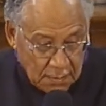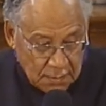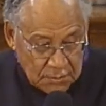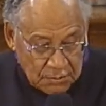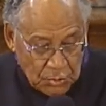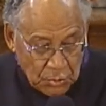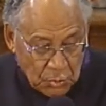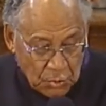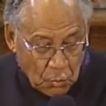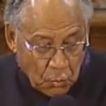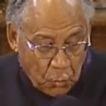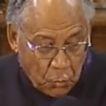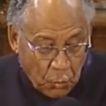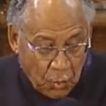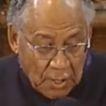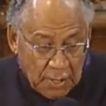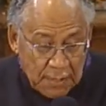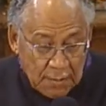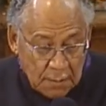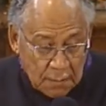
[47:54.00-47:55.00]
to
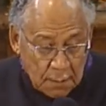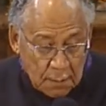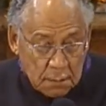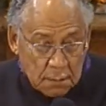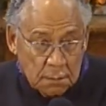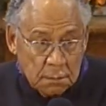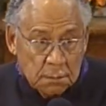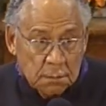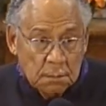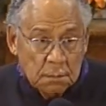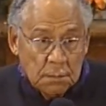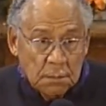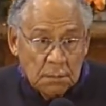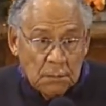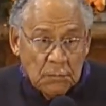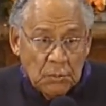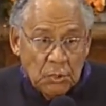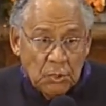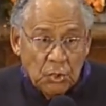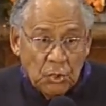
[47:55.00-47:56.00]
what
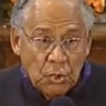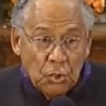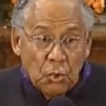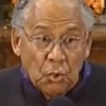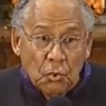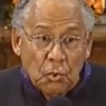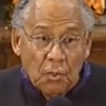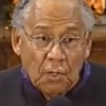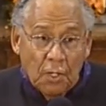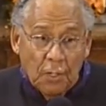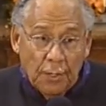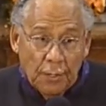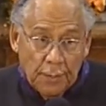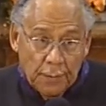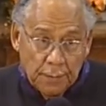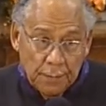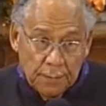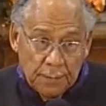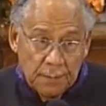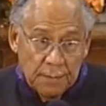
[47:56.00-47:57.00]
you
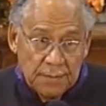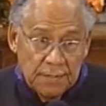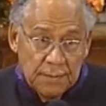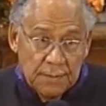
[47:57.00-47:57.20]
learned